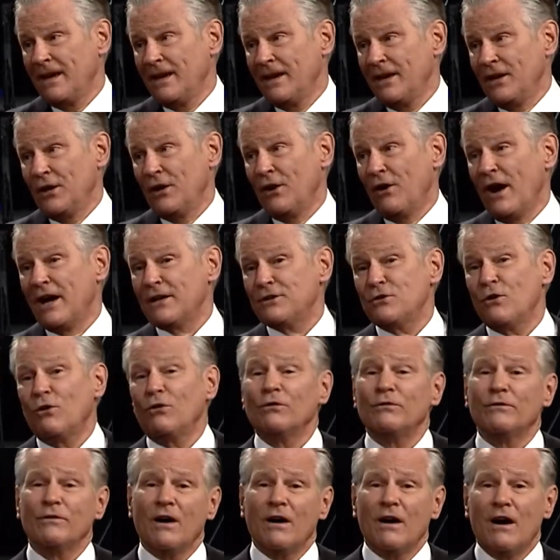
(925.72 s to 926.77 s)
You know, I
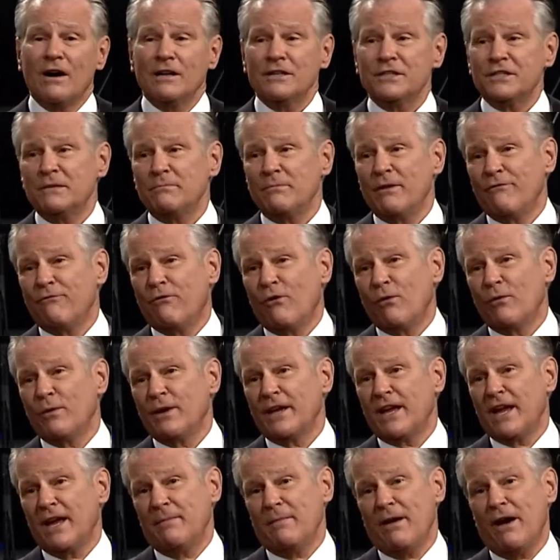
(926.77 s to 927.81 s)
told Austin before we
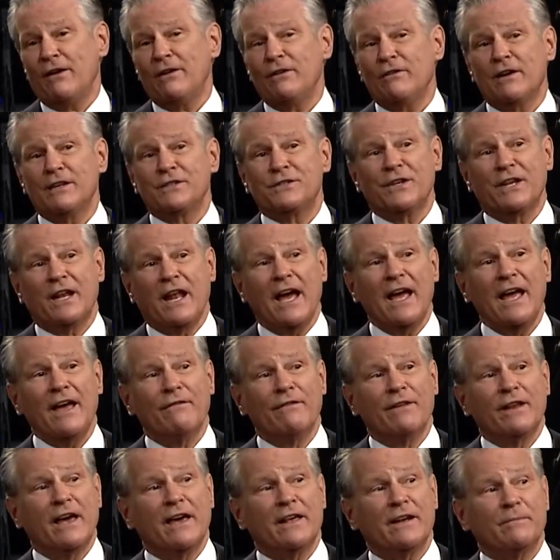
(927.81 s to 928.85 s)
came out here, I said, I
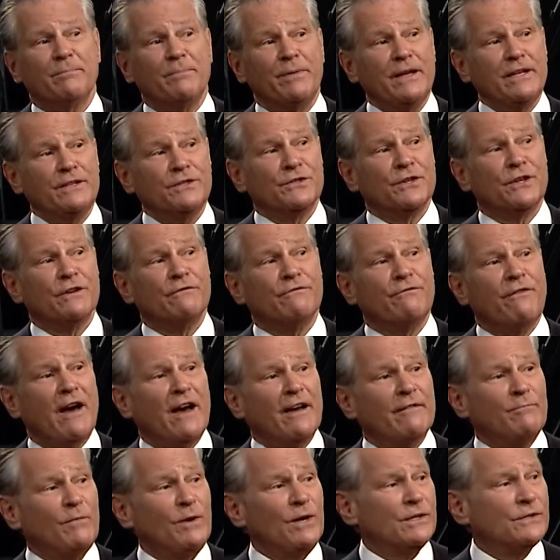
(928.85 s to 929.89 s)
haven't had a pizza in
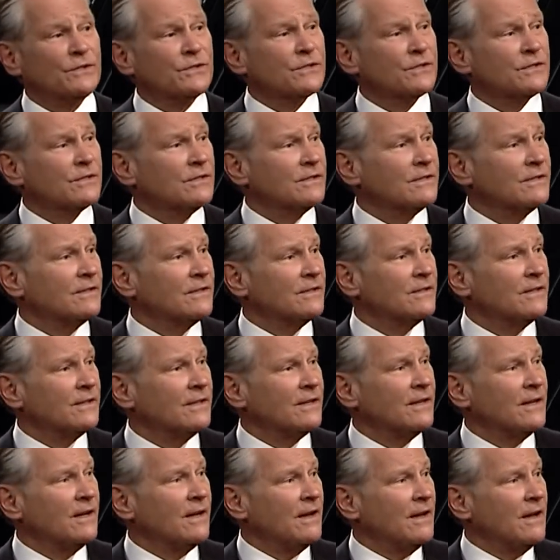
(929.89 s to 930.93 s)
five months.
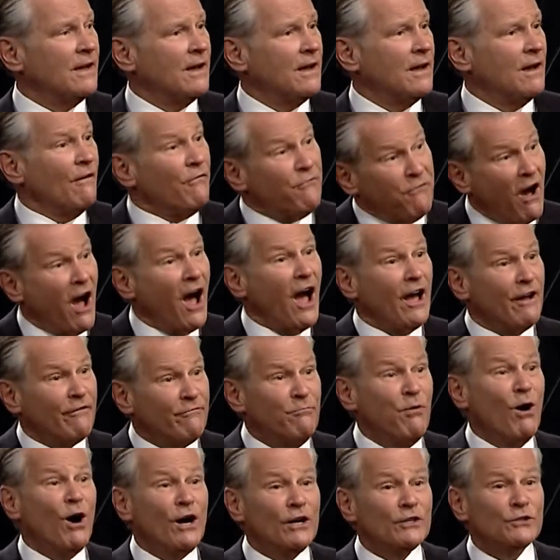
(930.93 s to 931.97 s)
Five
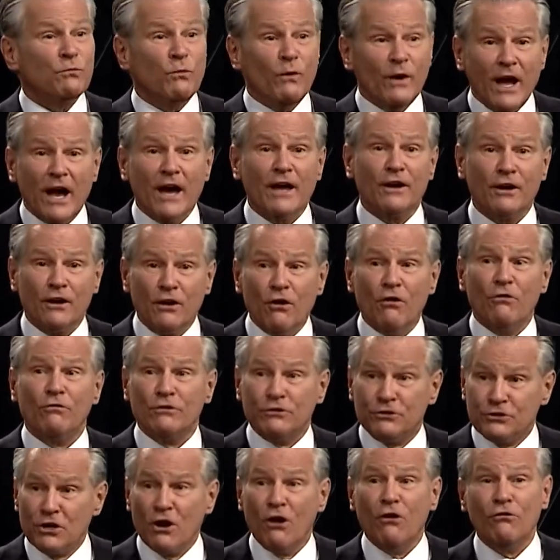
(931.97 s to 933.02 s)
months, we got to go to
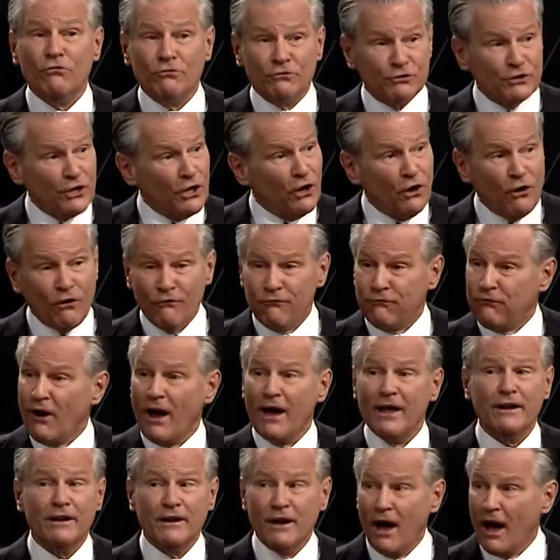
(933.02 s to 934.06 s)
Joe's, you know,
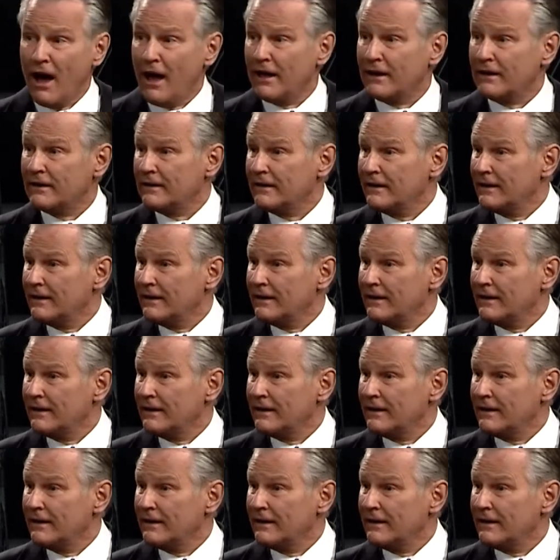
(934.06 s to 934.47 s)
Friday night.